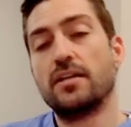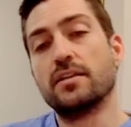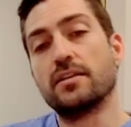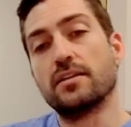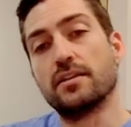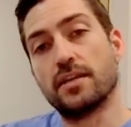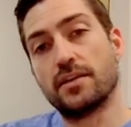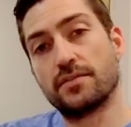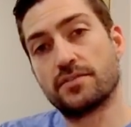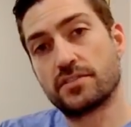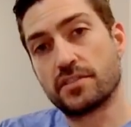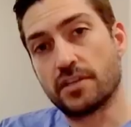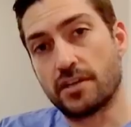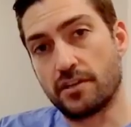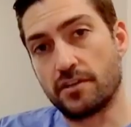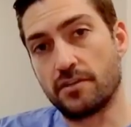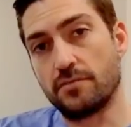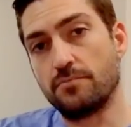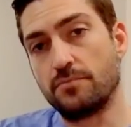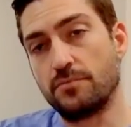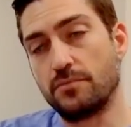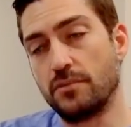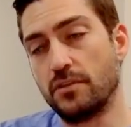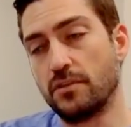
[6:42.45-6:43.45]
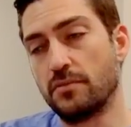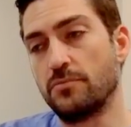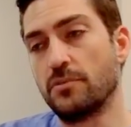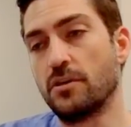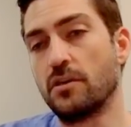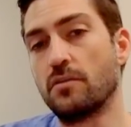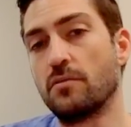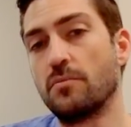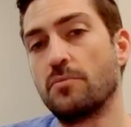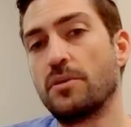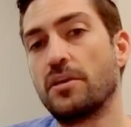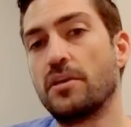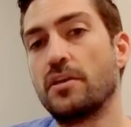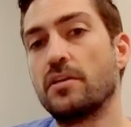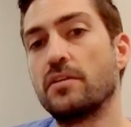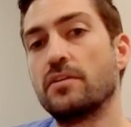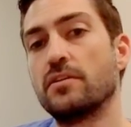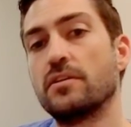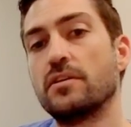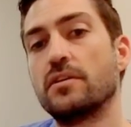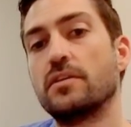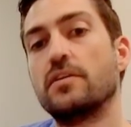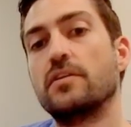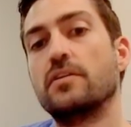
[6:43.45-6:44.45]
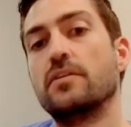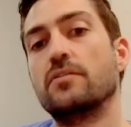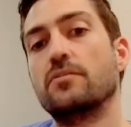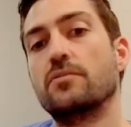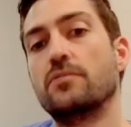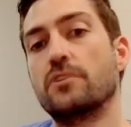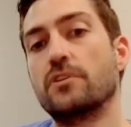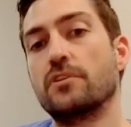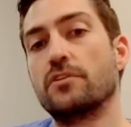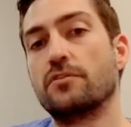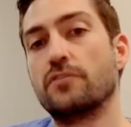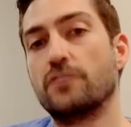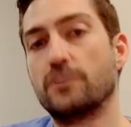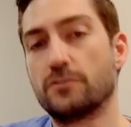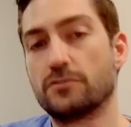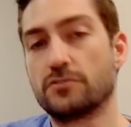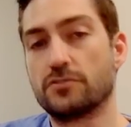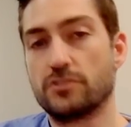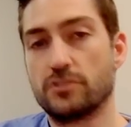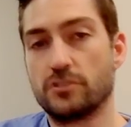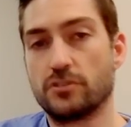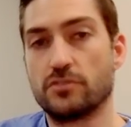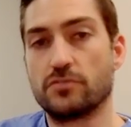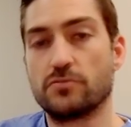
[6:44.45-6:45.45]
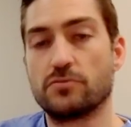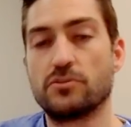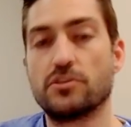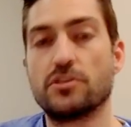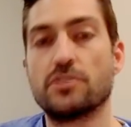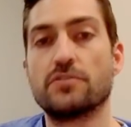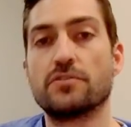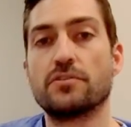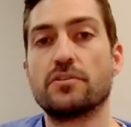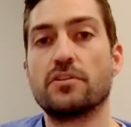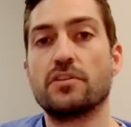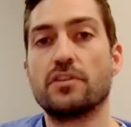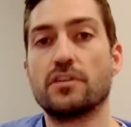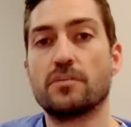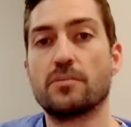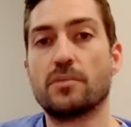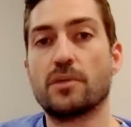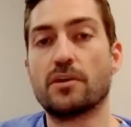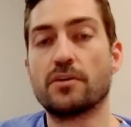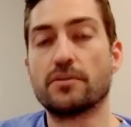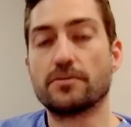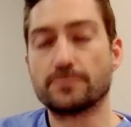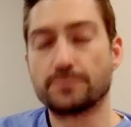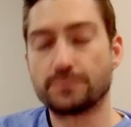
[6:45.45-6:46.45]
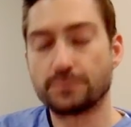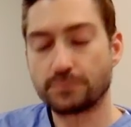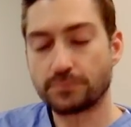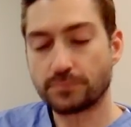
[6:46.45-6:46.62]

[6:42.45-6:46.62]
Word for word: Left-sided abdominal pain with fevers and chills. We generally think about